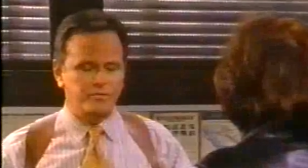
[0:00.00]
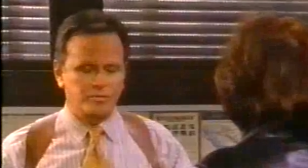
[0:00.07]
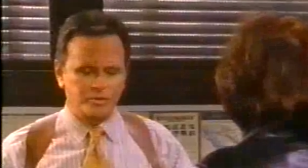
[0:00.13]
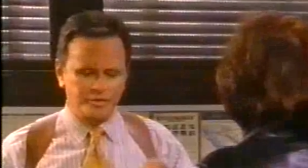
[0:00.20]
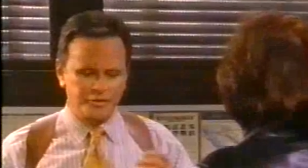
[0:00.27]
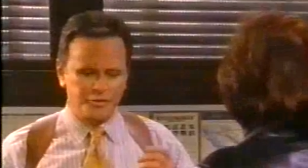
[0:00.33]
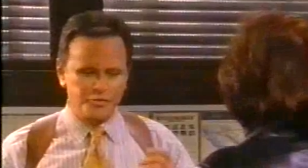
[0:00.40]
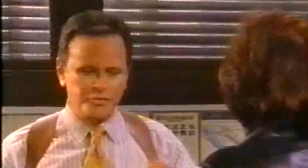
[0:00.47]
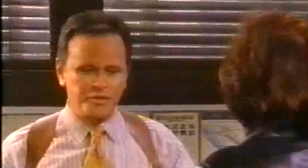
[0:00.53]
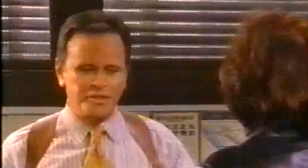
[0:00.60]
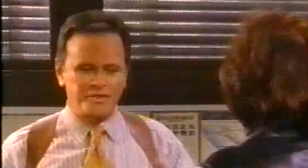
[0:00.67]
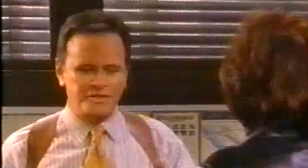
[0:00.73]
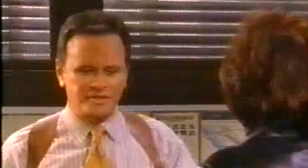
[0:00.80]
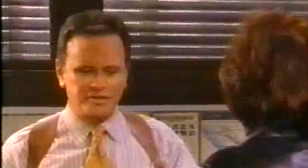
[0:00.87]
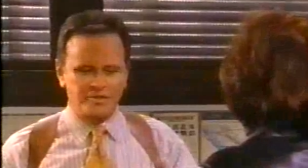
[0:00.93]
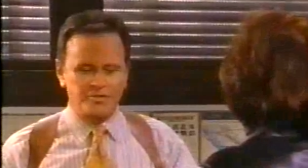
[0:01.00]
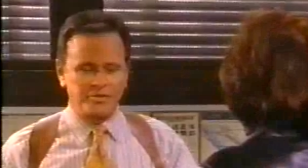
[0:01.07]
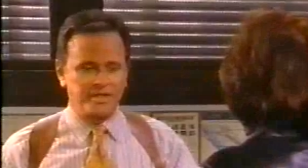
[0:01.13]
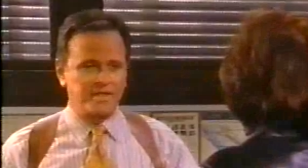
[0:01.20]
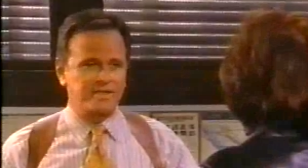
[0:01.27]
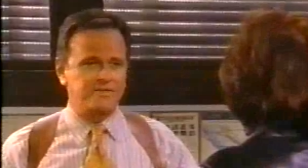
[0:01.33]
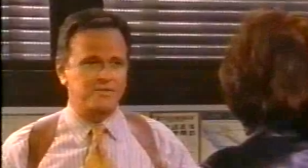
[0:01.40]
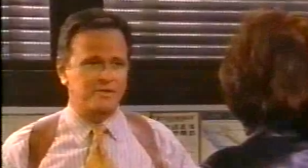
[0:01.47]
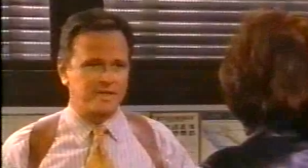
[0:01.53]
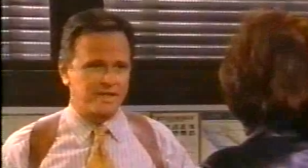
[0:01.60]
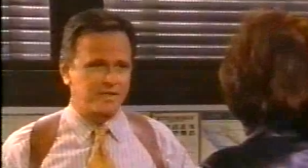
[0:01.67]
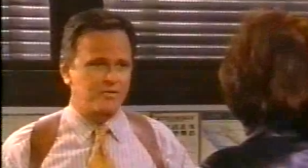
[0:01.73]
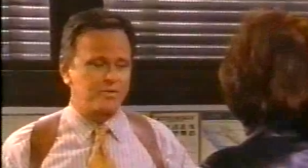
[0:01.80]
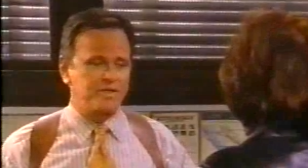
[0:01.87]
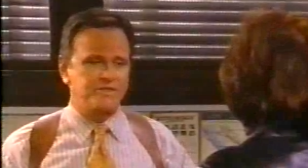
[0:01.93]
when you need to know the answer to
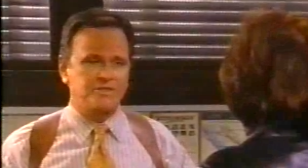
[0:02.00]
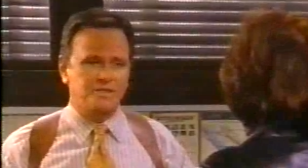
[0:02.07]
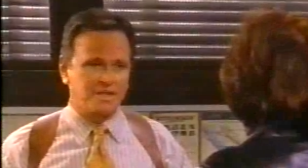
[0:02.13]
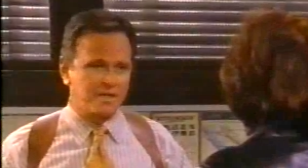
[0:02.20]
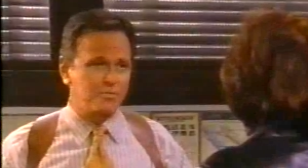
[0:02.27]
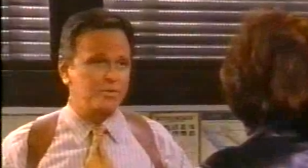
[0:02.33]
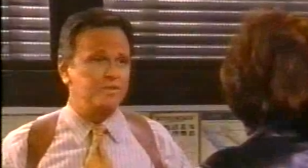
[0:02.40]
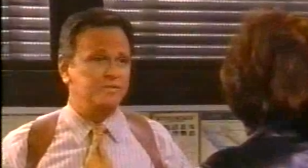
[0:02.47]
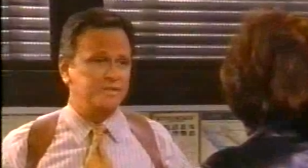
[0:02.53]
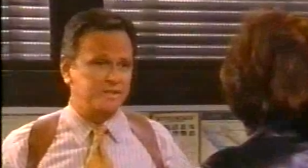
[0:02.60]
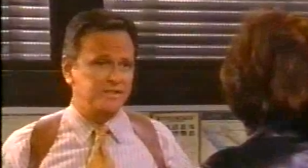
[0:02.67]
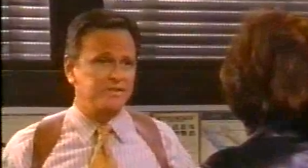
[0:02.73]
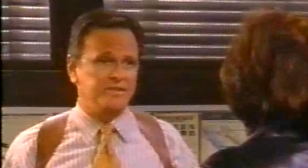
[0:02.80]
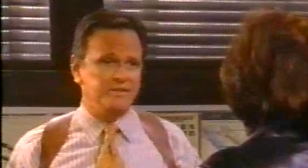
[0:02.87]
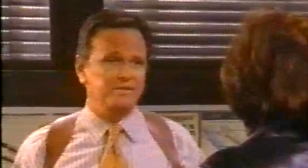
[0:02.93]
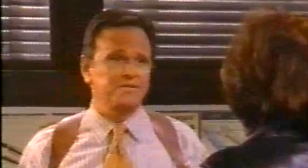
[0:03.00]
that question, I will tell you.